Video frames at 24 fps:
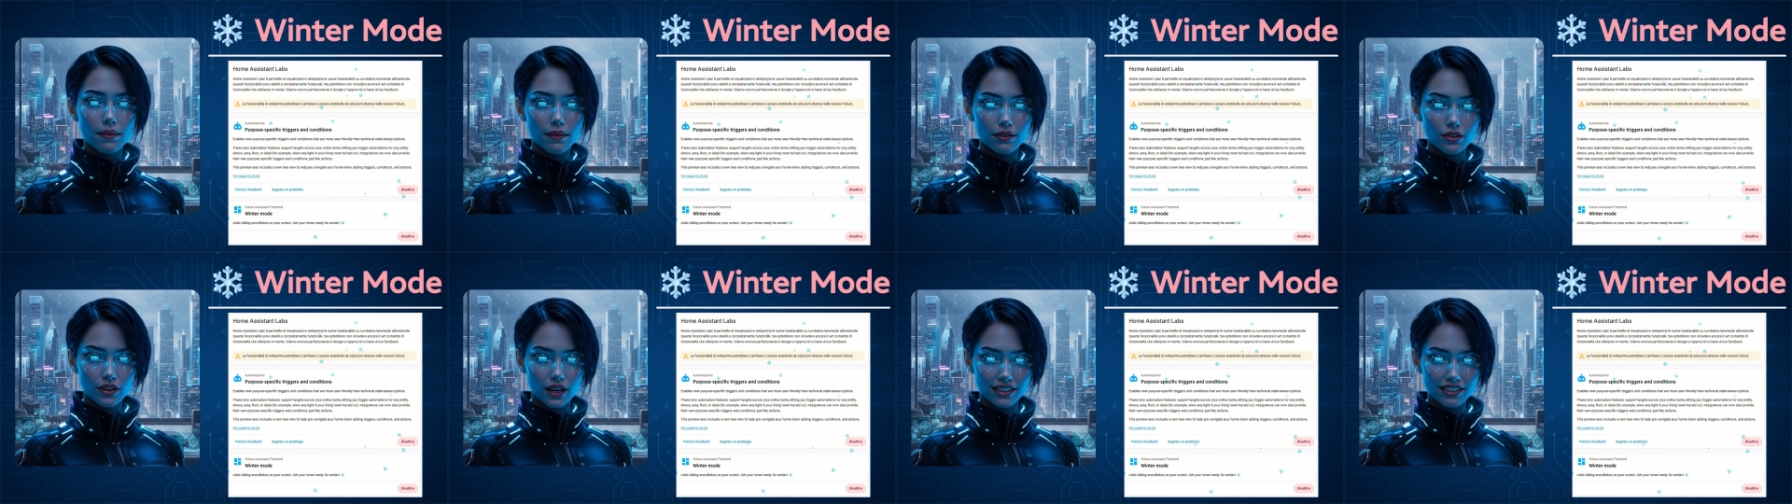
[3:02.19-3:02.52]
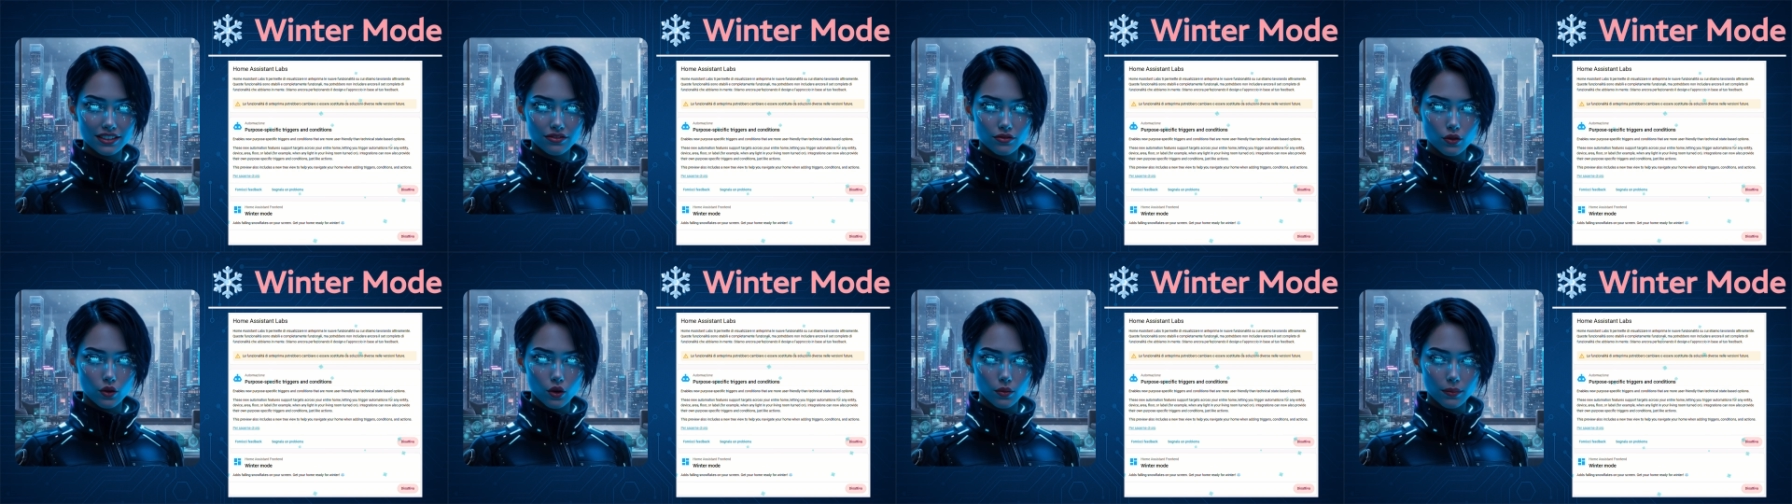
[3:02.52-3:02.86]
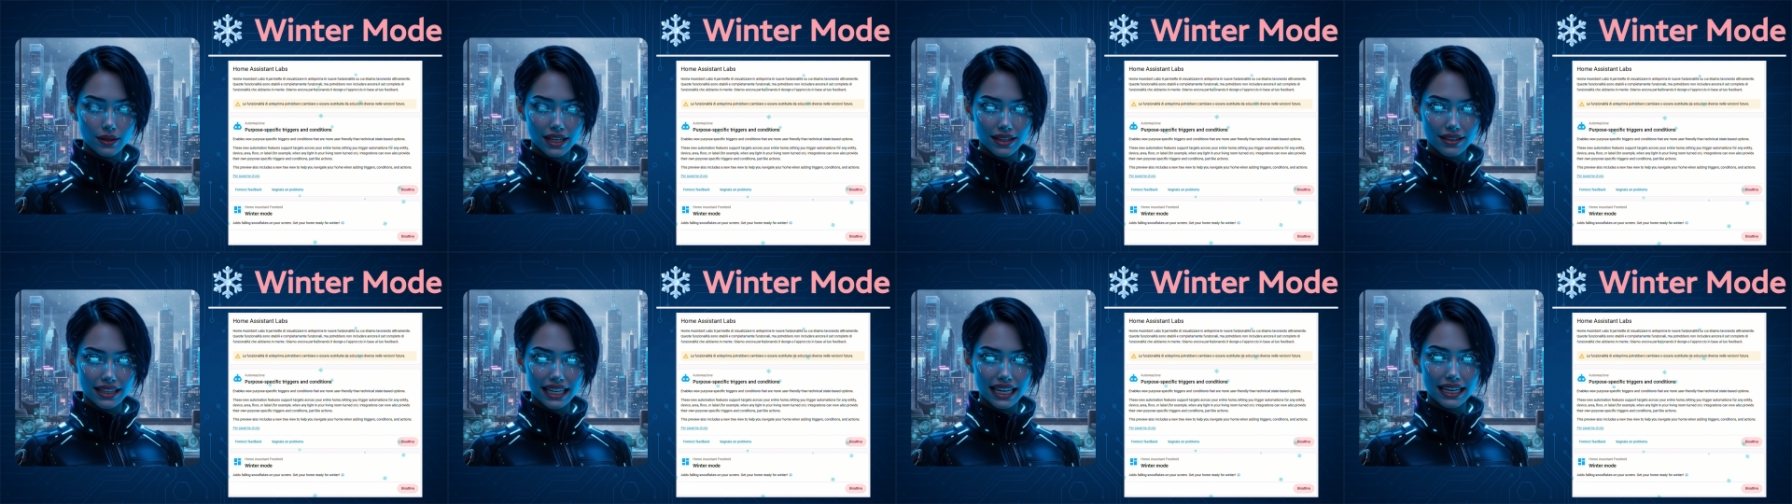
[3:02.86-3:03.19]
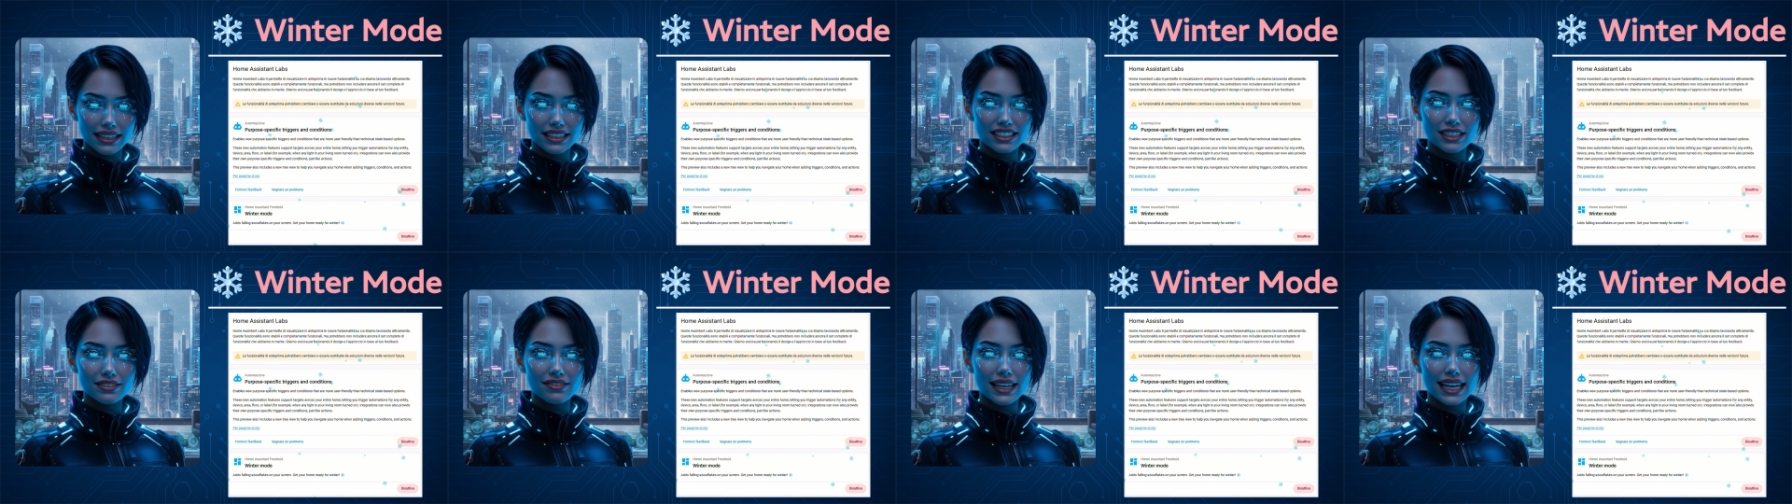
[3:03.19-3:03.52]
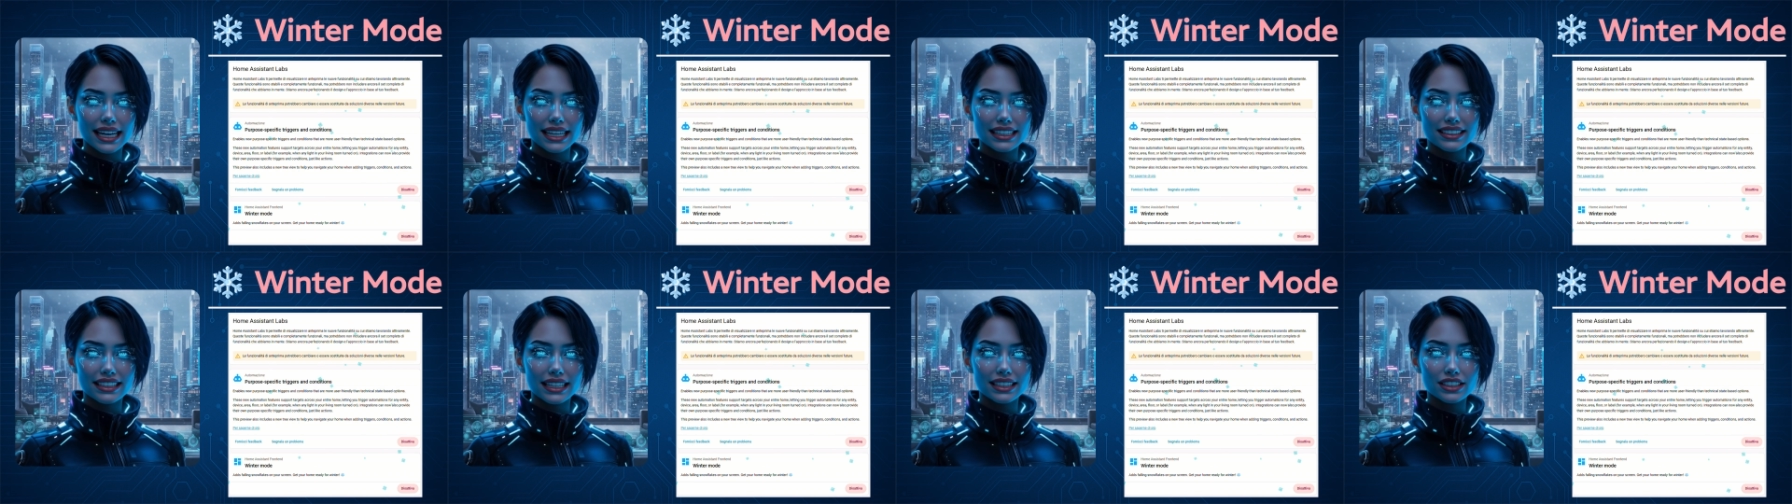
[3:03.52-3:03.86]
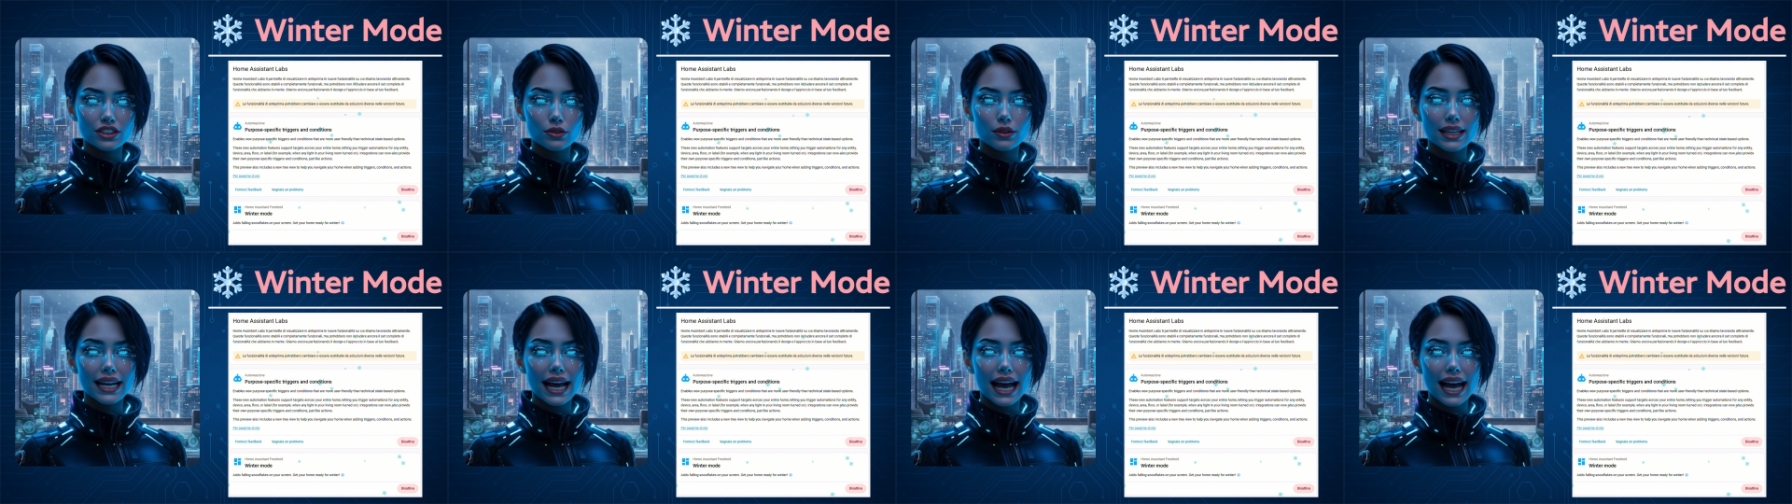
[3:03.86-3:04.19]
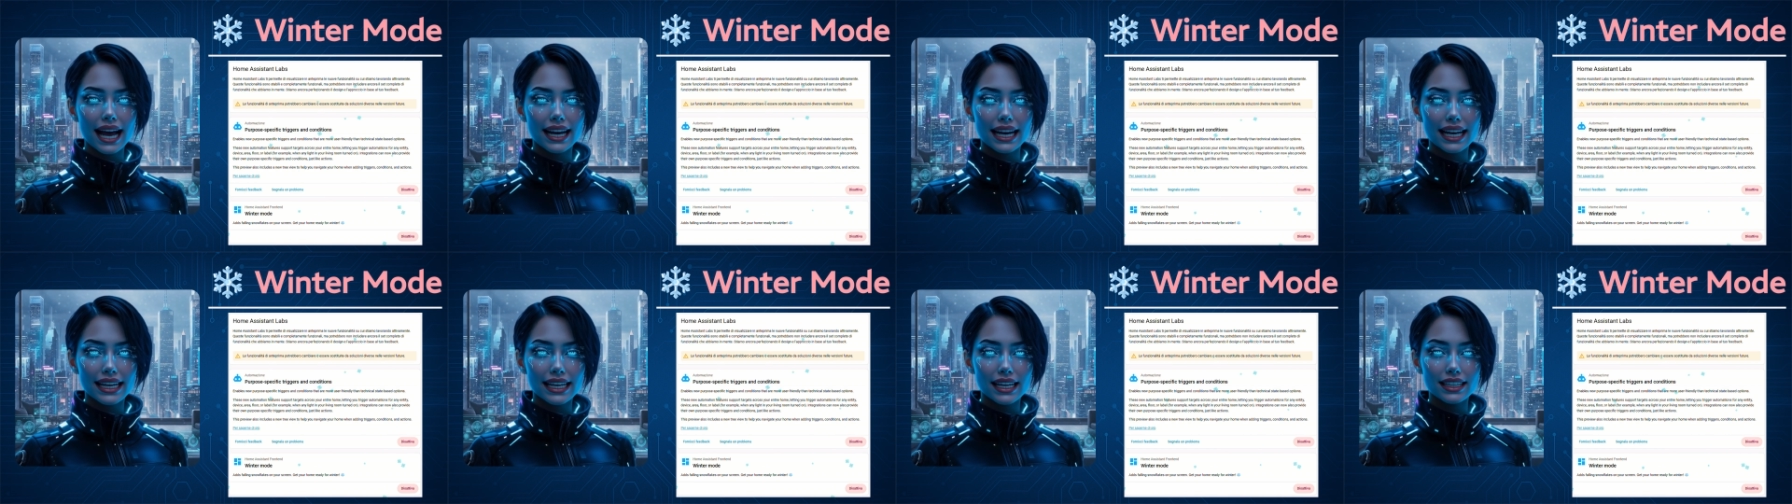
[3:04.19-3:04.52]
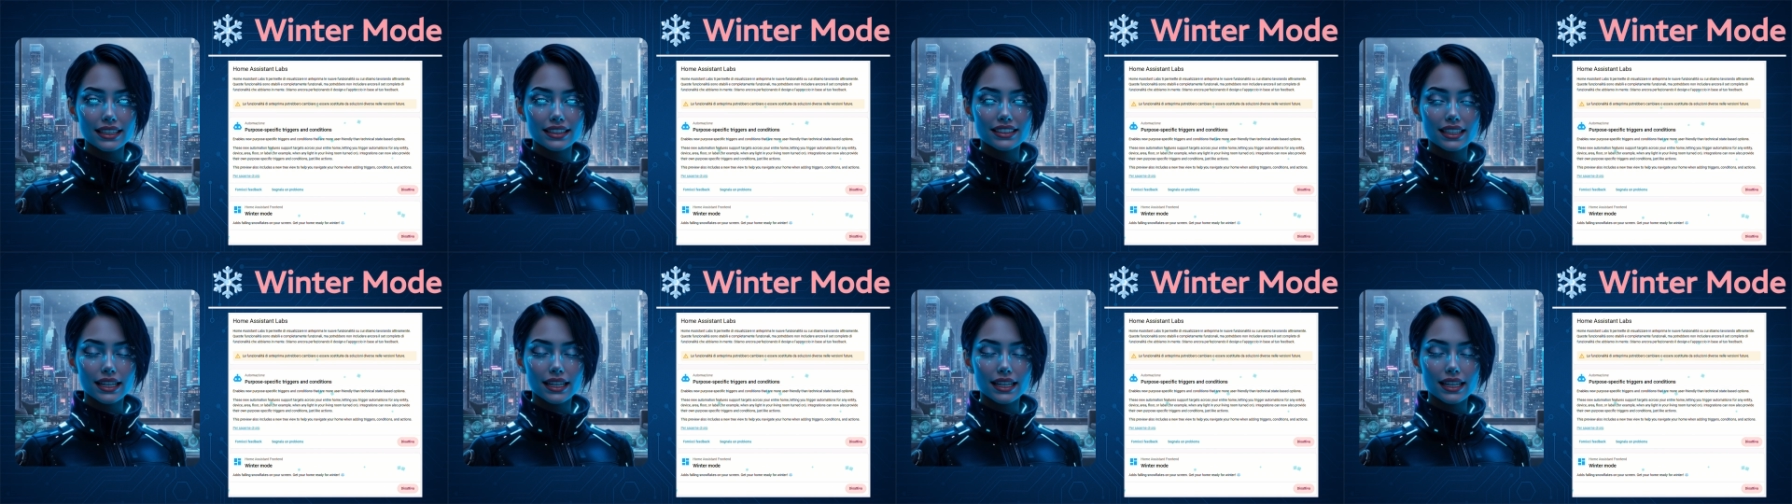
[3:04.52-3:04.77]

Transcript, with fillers: transforming the interface into an elegant